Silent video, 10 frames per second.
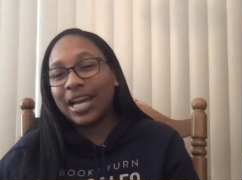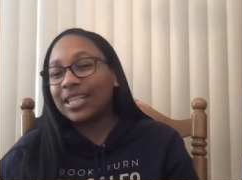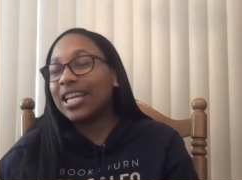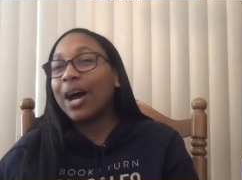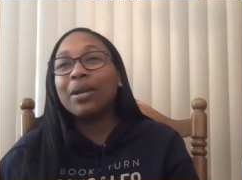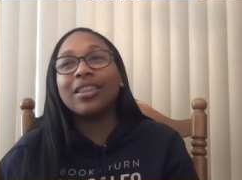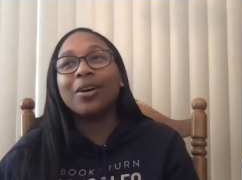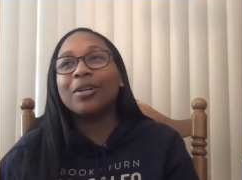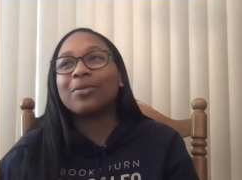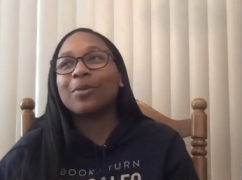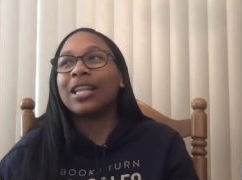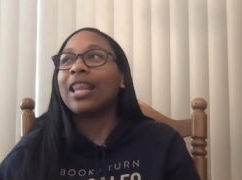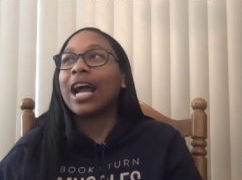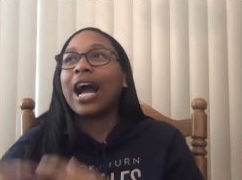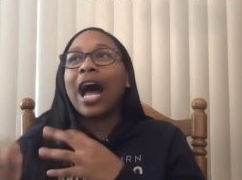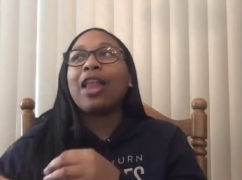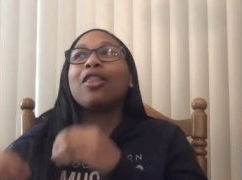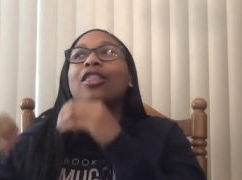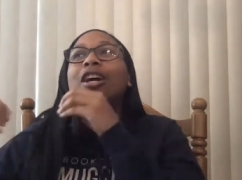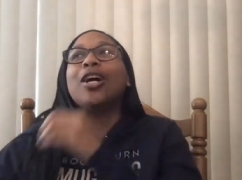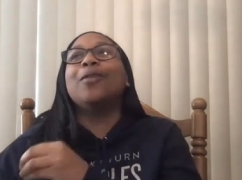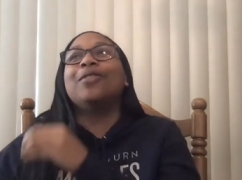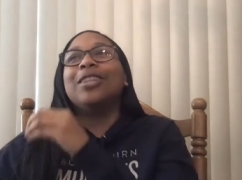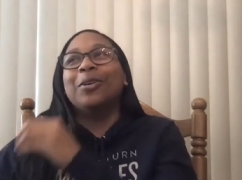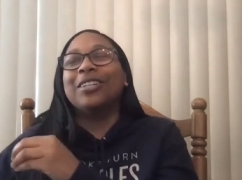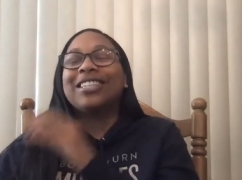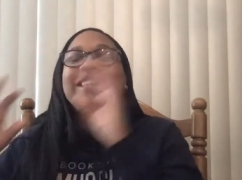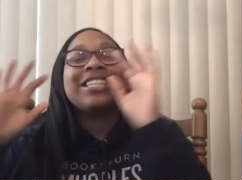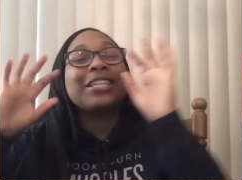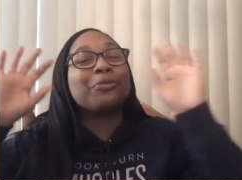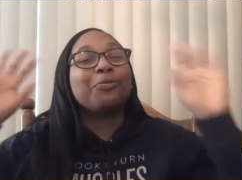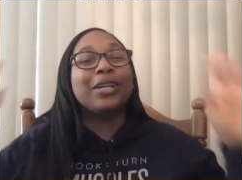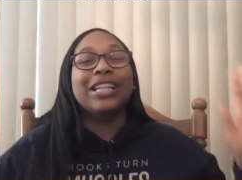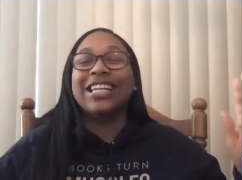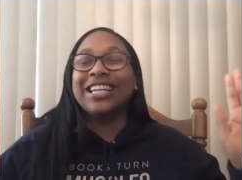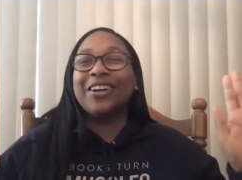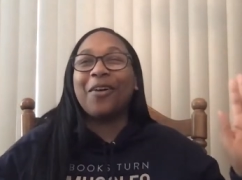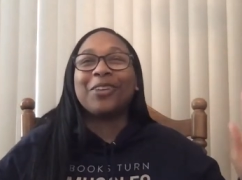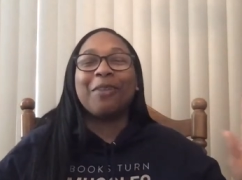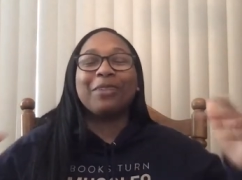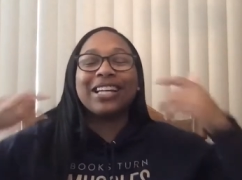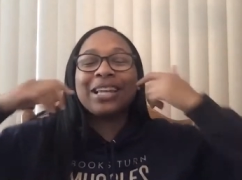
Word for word: can't tell me Lois was like I loved Lois. This is really getting off topic.